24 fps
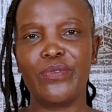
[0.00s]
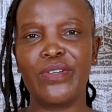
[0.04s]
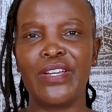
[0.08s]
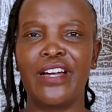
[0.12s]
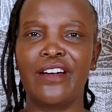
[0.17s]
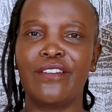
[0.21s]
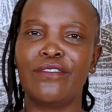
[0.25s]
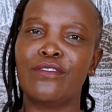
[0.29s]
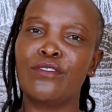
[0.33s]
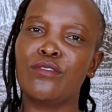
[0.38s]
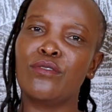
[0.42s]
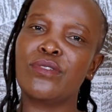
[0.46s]
We
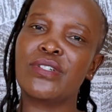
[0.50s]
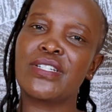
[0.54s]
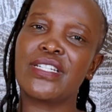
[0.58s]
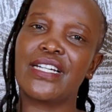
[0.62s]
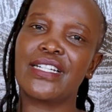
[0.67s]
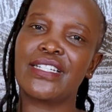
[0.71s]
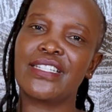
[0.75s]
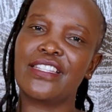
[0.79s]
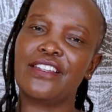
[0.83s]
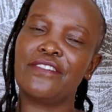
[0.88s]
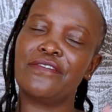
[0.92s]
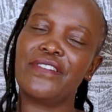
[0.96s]
have looked
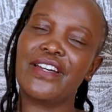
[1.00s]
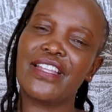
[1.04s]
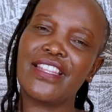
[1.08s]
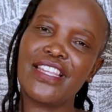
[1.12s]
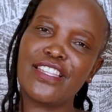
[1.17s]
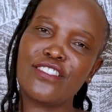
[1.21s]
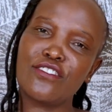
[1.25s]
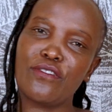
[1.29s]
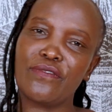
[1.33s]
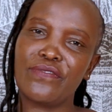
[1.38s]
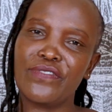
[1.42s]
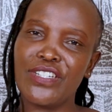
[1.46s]
at the
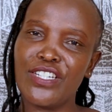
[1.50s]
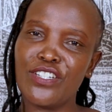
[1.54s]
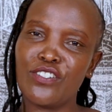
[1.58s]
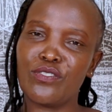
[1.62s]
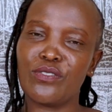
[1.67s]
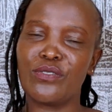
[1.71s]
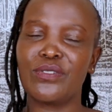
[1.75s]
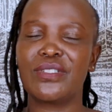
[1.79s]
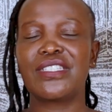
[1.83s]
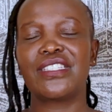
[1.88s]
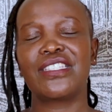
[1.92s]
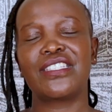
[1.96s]
fathers of
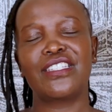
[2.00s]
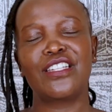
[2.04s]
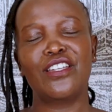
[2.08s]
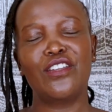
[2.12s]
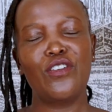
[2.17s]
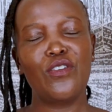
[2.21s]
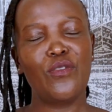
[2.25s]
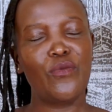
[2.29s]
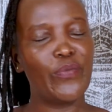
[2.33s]
nations.